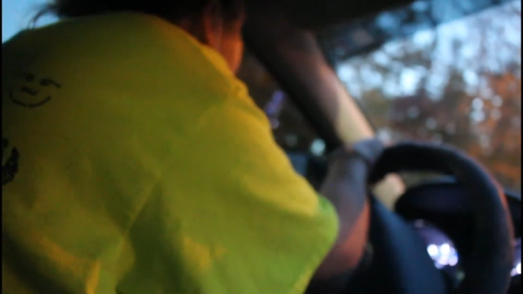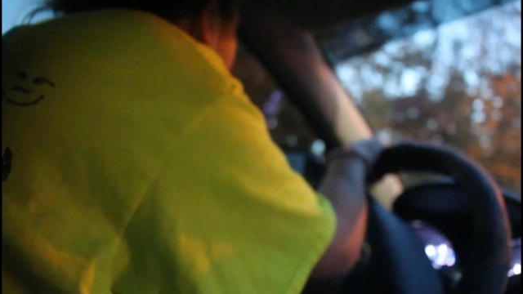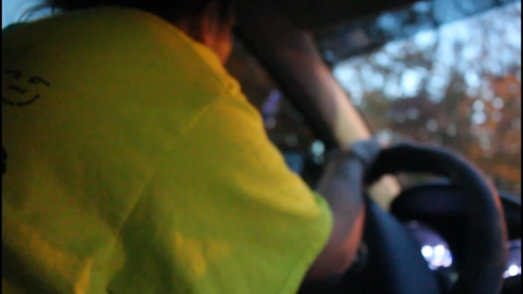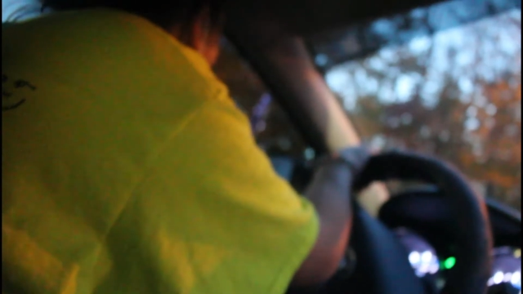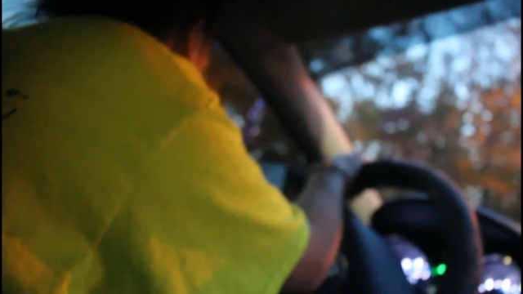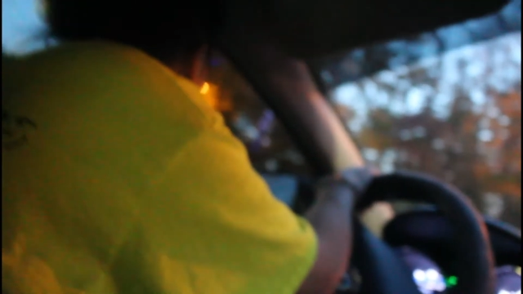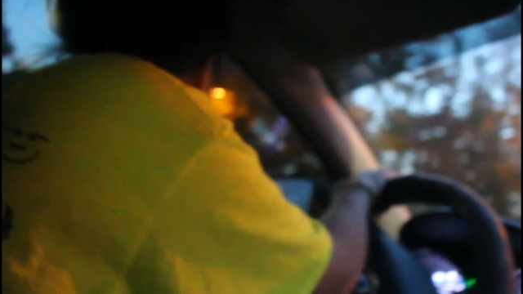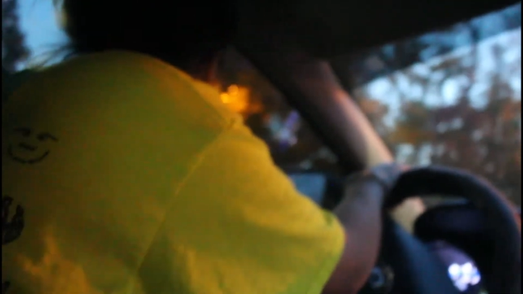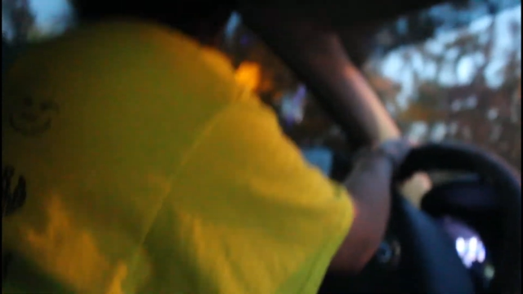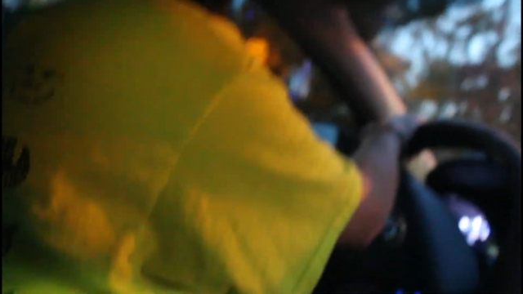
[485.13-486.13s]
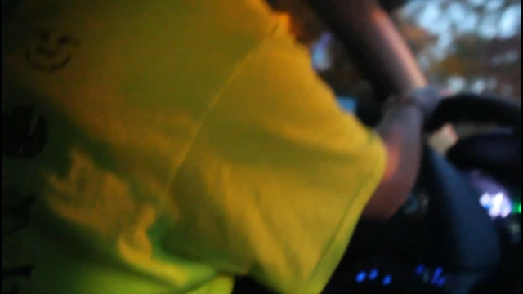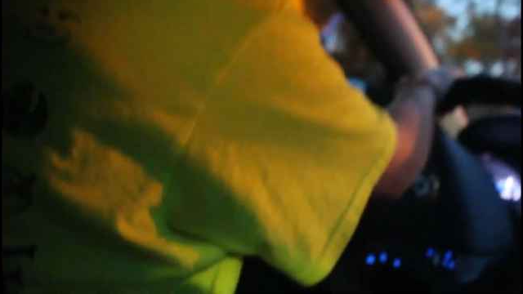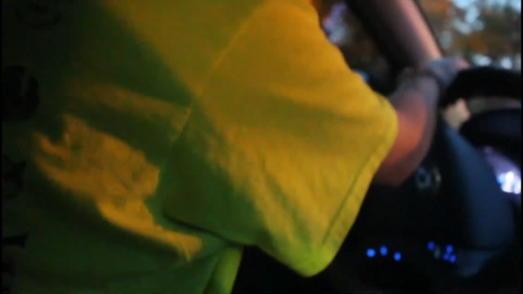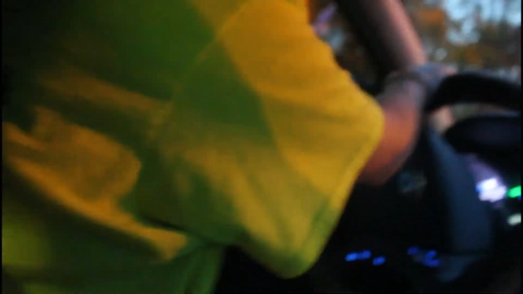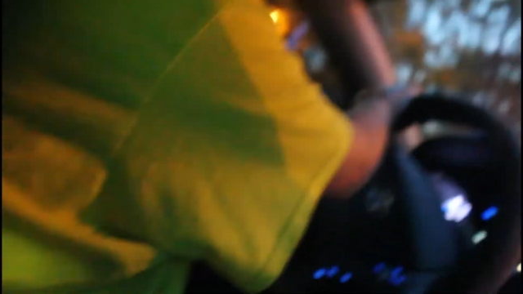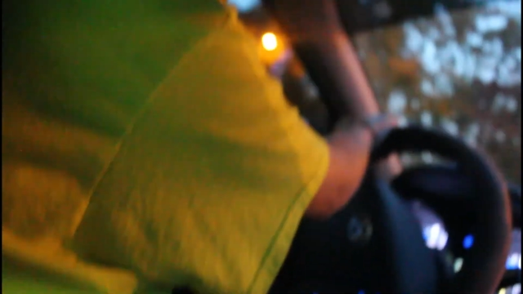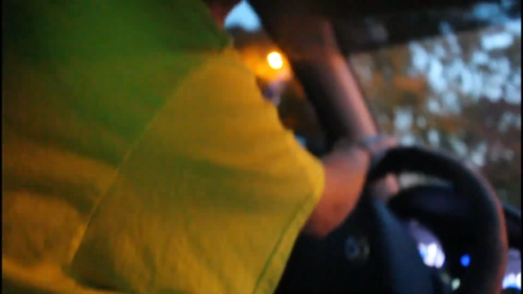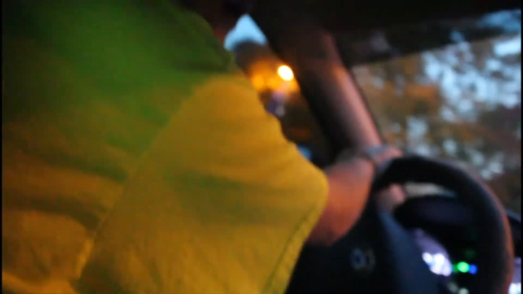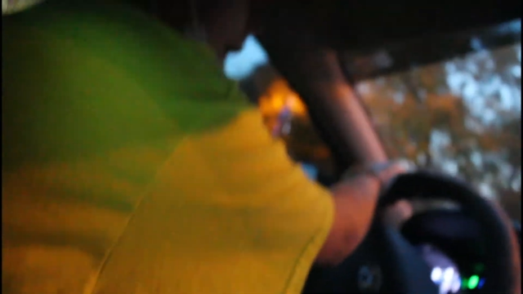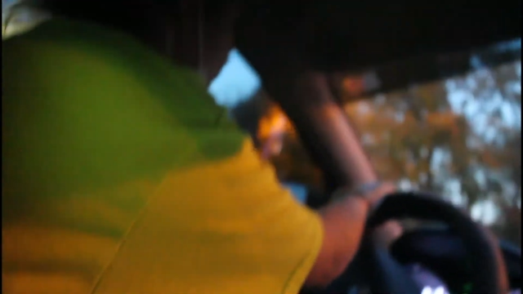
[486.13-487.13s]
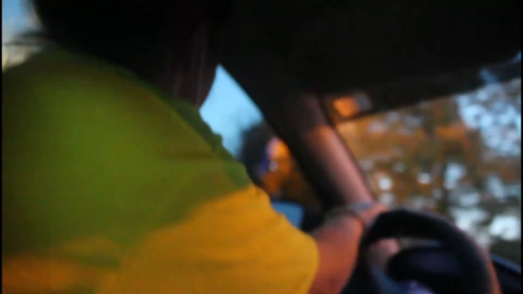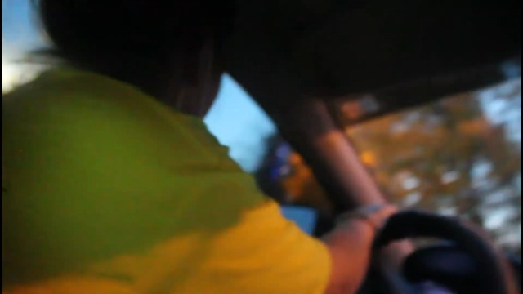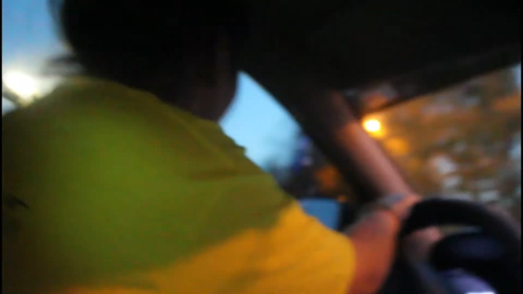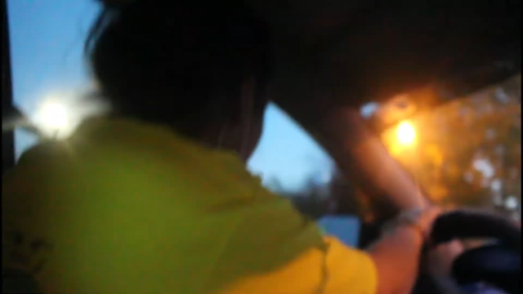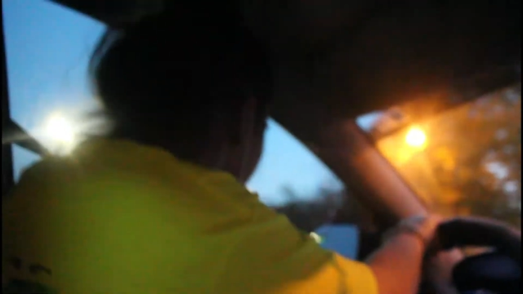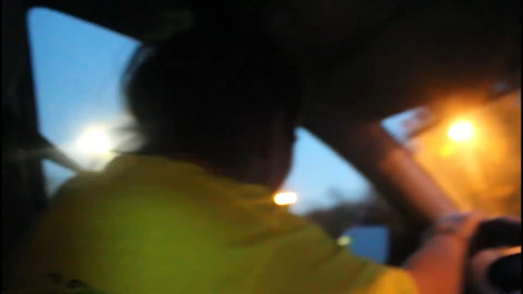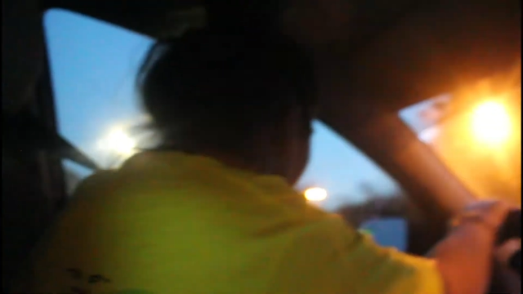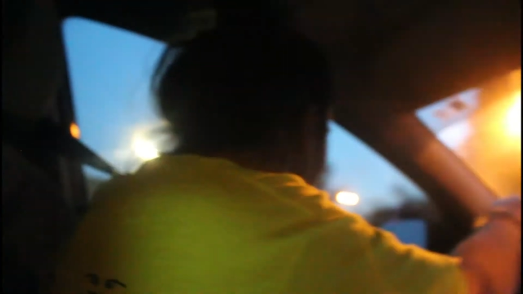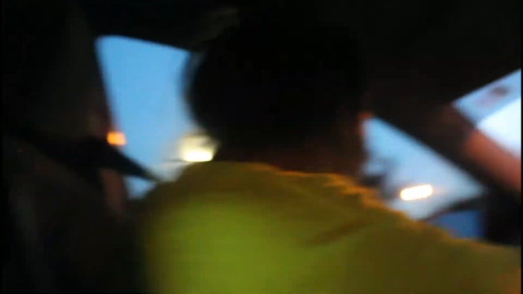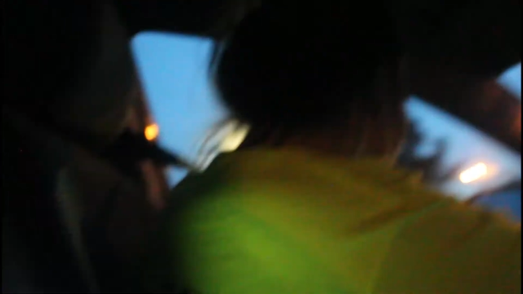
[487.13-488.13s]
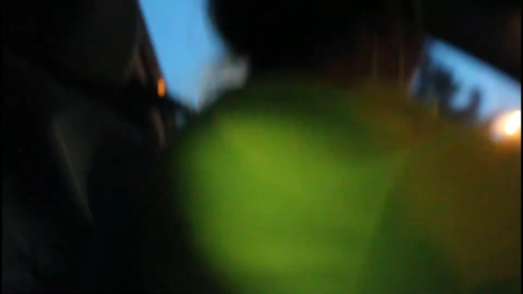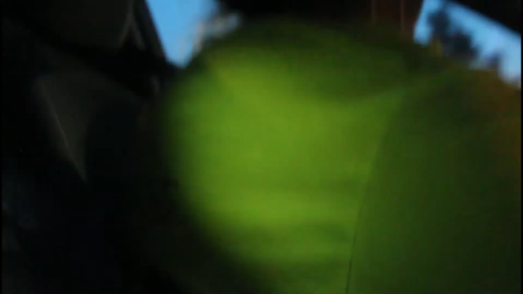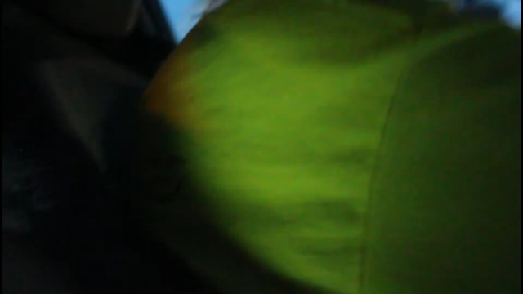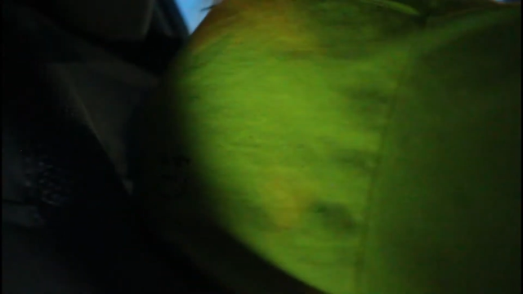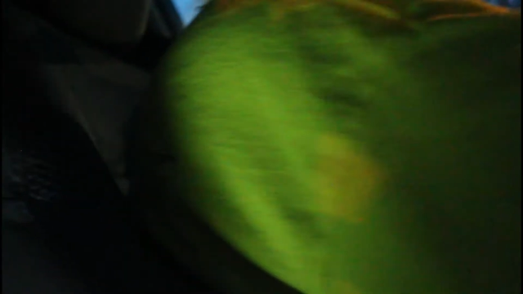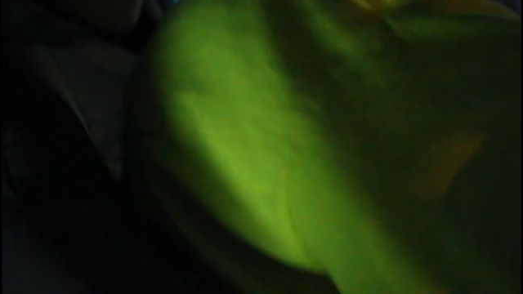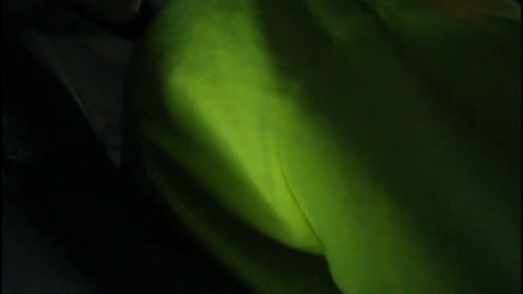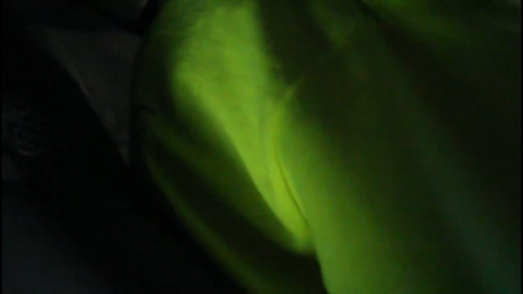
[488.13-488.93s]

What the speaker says: No face is visible, so there are no lips to read.